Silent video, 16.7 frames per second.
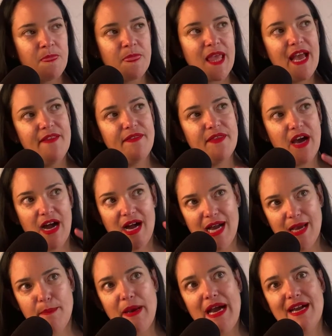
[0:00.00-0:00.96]
And the
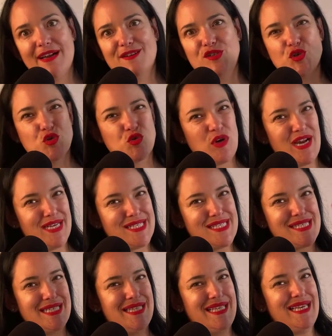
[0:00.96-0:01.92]
IPAC tries
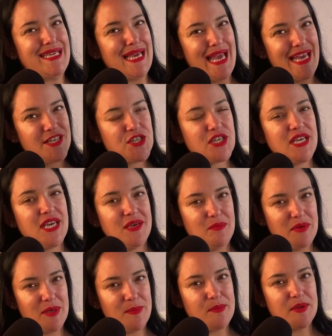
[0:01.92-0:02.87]
to educate
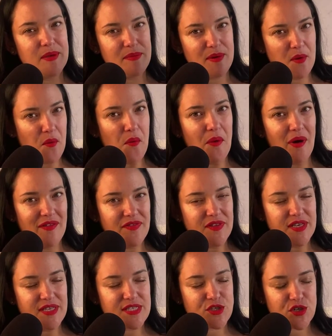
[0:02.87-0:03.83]
people about what
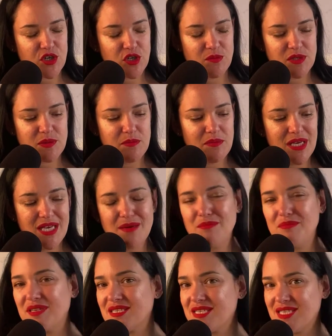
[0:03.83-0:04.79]
these terms mean,
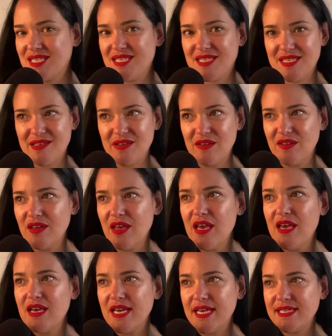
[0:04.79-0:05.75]
but still
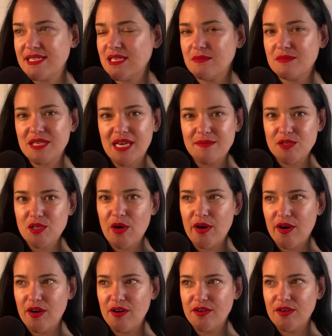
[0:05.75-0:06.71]
it's sometimes
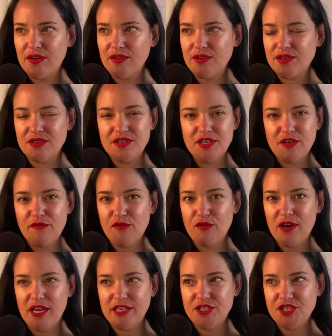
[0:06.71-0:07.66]
hard to
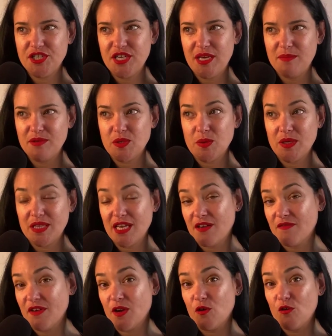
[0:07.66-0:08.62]
differentiate between
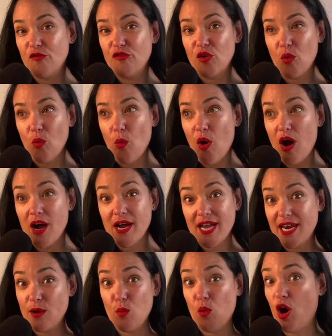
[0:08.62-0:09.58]
if I go for a walk
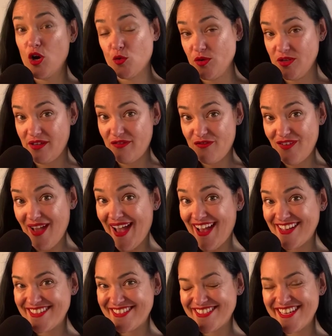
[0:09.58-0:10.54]
and I walk really
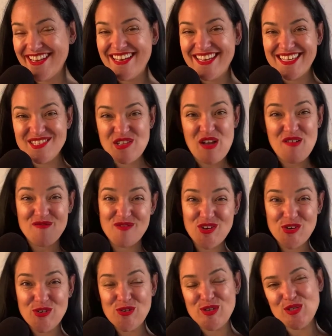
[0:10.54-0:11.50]
fast, is that
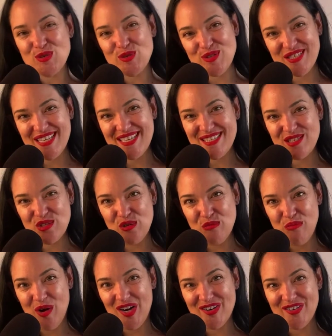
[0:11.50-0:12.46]
vigorous or is that still
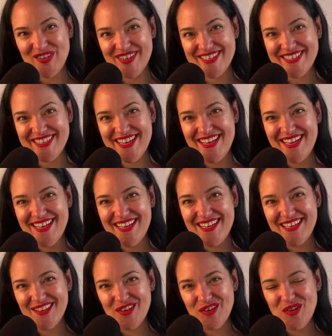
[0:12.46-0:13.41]
moderate?
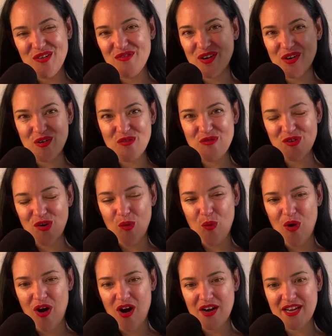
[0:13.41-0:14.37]
If I go for a
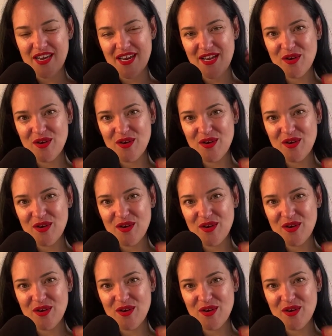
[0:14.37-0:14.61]
walk and I